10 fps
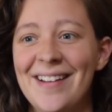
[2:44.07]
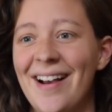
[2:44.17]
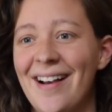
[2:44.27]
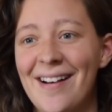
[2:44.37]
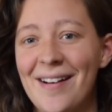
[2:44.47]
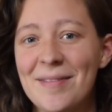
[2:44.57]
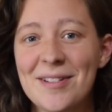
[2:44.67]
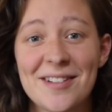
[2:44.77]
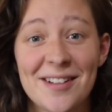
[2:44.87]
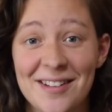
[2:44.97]

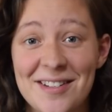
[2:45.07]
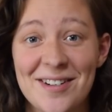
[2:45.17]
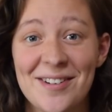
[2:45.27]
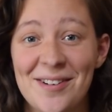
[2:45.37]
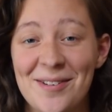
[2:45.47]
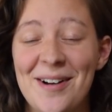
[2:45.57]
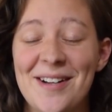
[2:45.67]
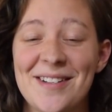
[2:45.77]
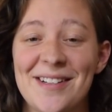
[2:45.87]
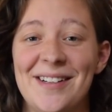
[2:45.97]
but that's still always